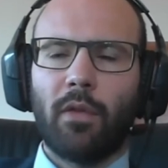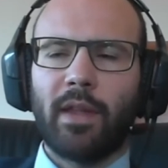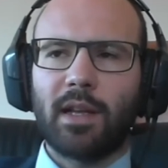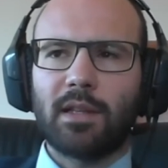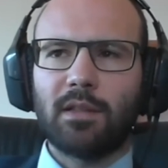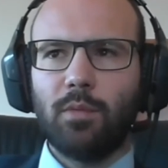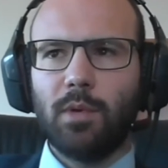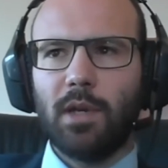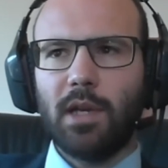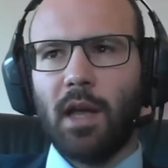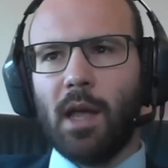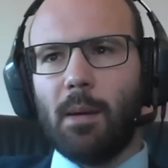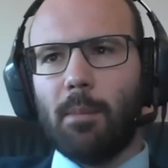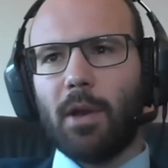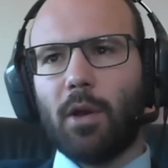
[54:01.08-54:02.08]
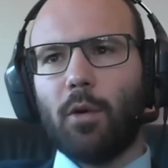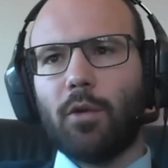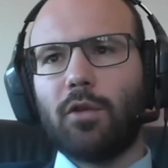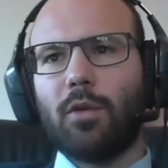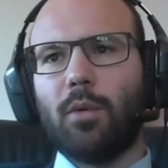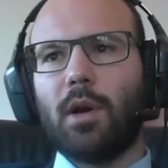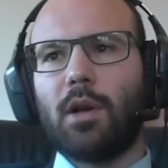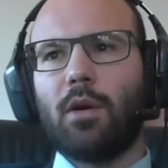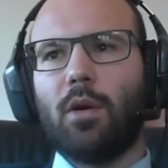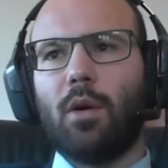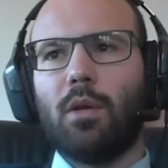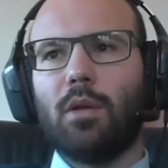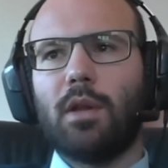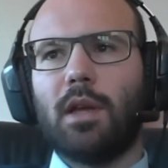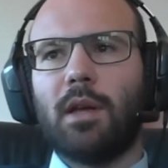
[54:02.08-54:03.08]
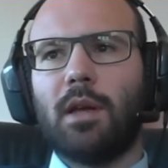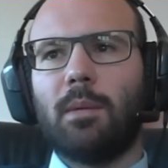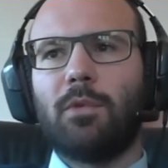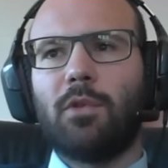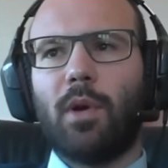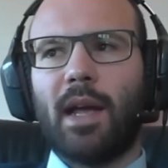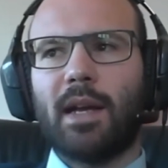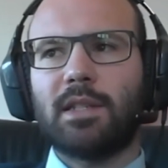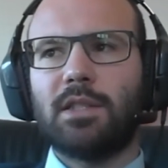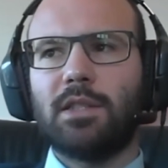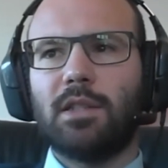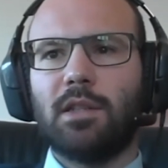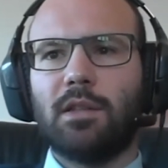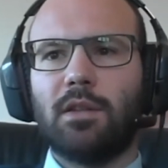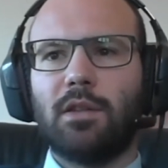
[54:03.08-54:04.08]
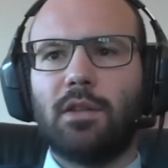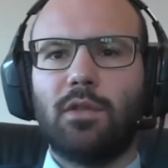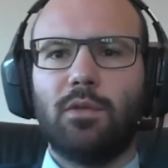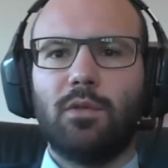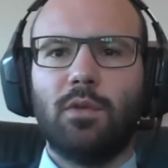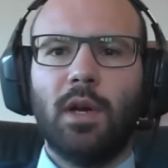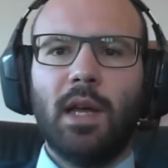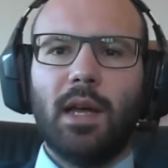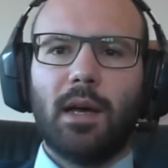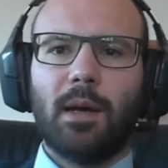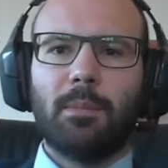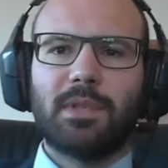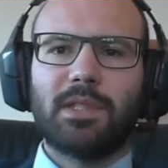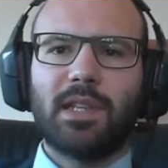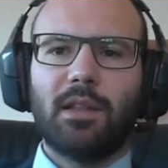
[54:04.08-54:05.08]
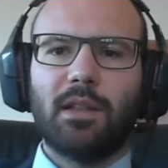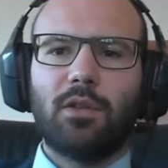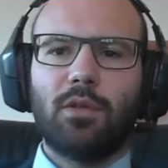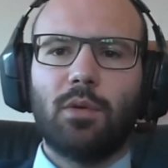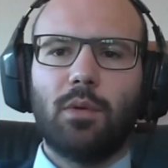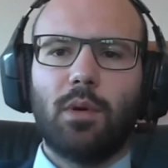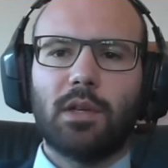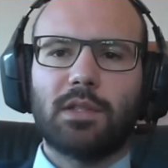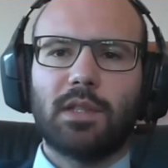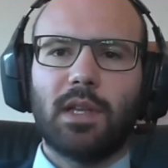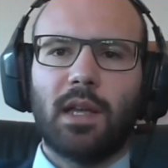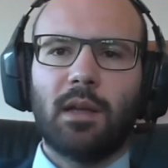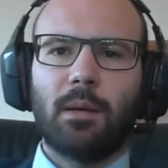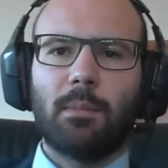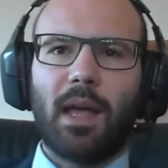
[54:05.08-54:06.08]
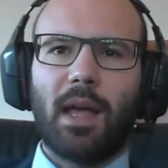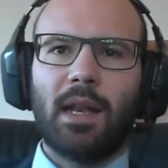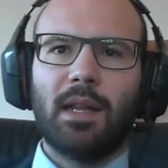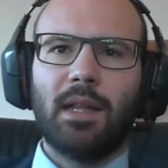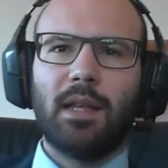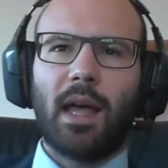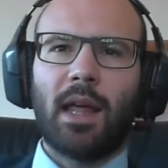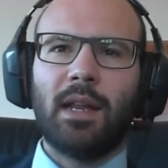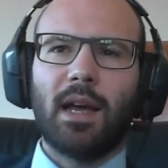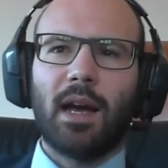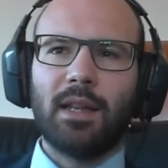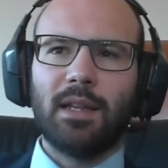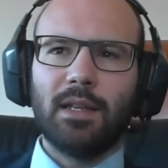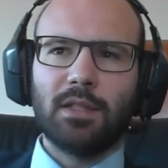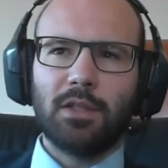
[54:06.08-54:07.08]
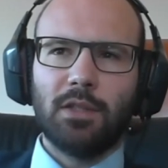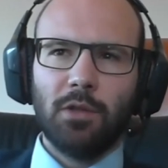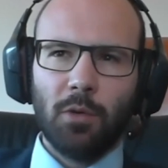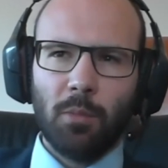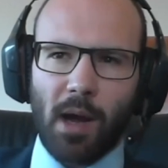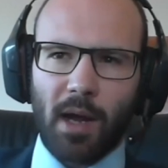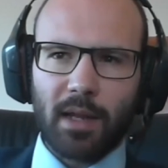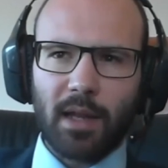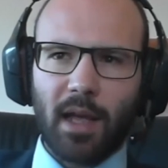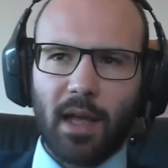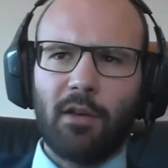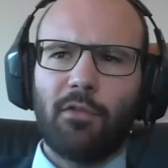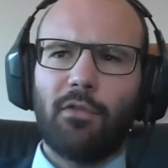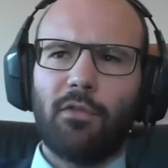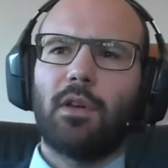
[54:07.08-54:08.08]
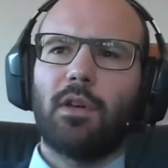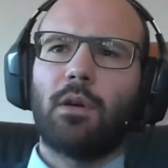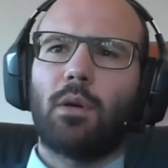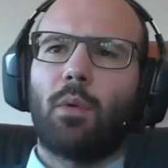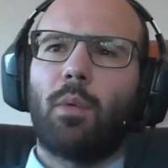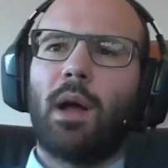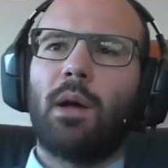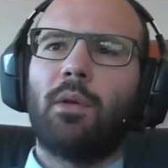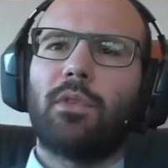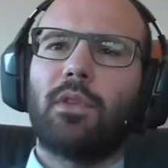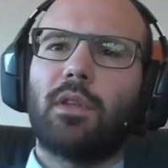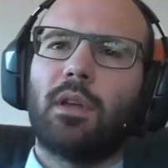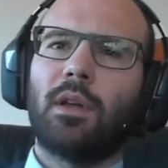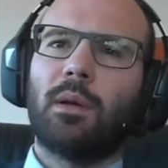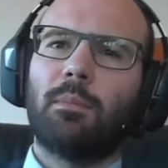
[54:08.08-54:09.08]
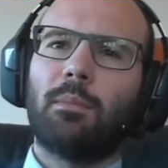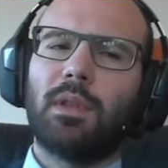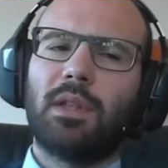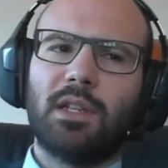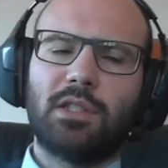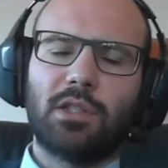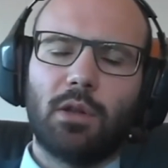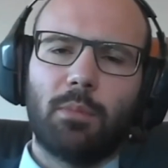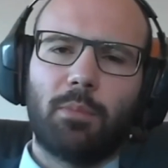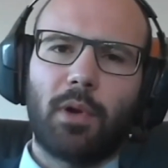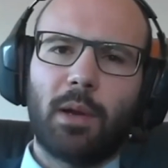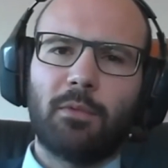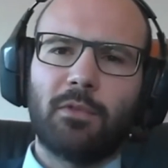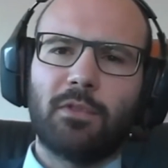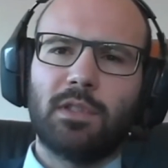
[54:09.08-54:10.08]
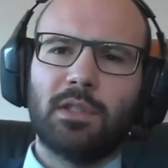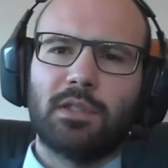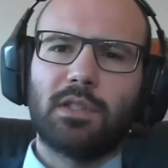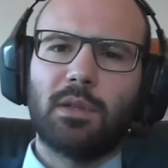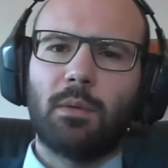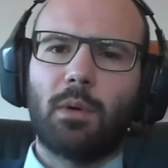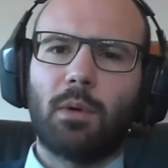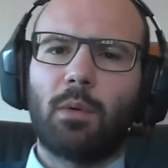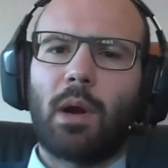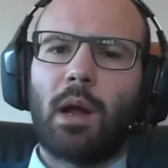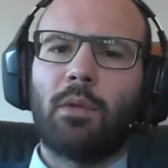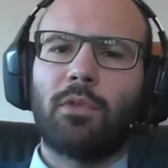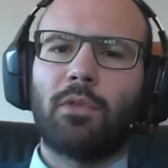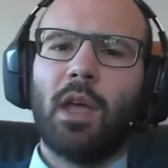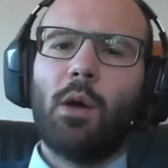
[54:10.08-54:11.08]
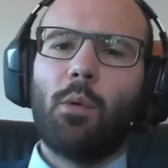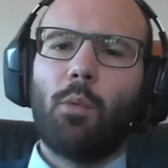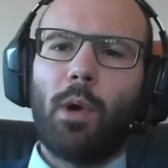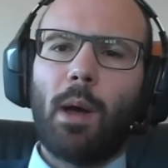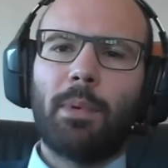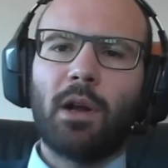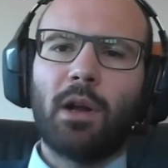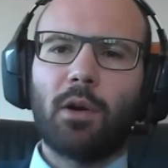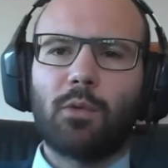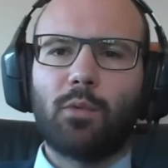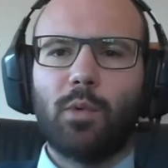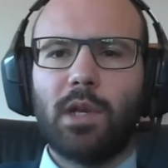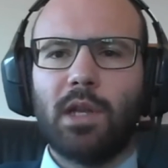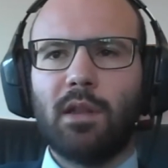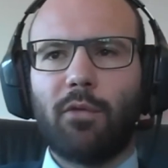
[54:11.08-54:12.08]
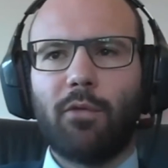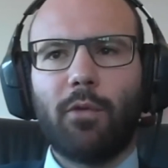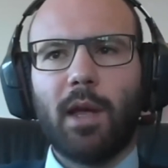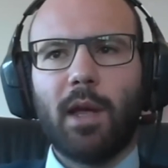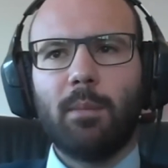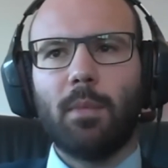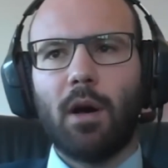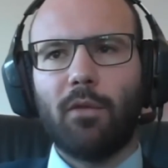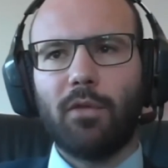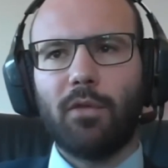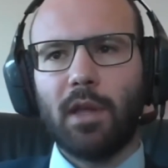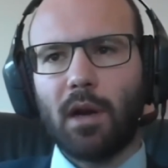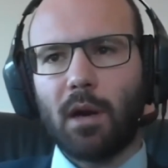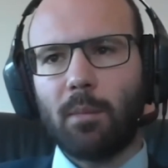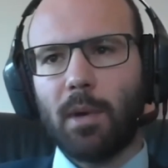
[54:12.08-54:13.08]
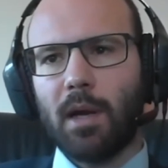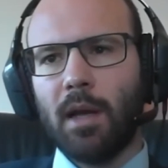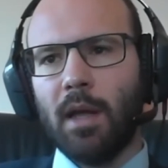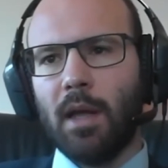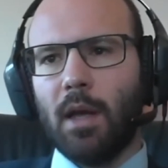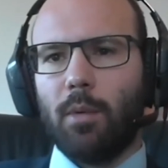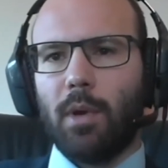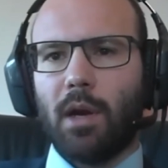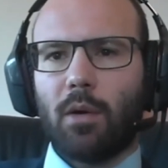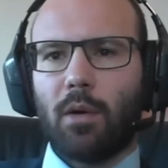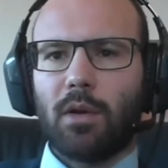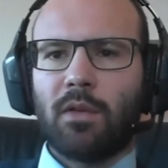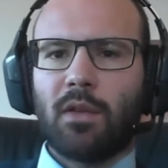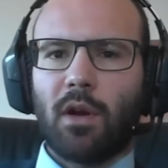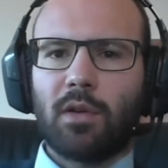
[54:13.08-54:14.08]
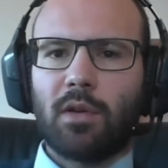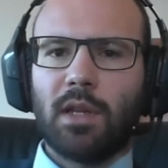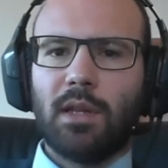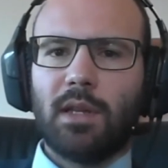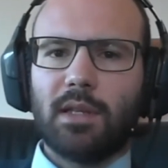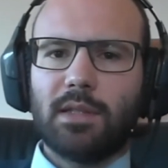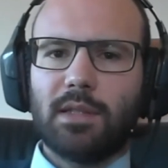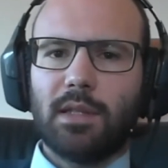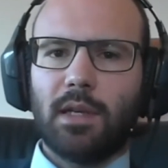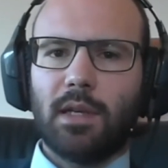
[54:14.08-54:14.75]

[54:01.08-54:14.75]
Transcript: next week, but also a call to action to send to us any ideas you might have around digital presence, around webinars within the frame of EARMA. We are starting this